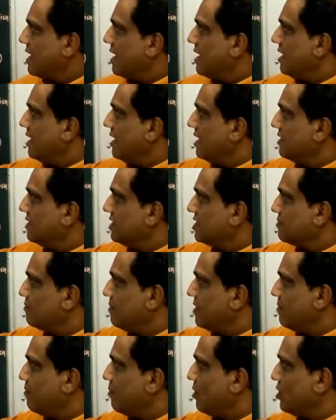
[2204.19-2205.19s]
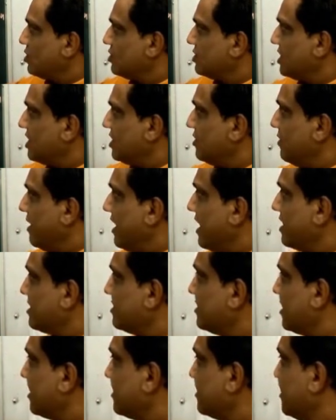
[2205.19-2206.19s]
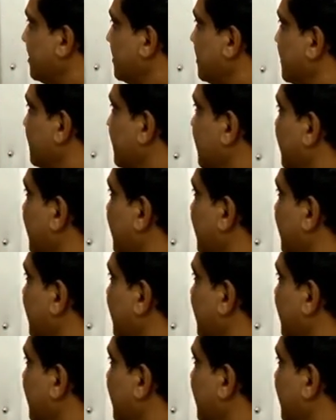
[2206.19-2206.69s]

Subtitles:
and let this be positive x-axis.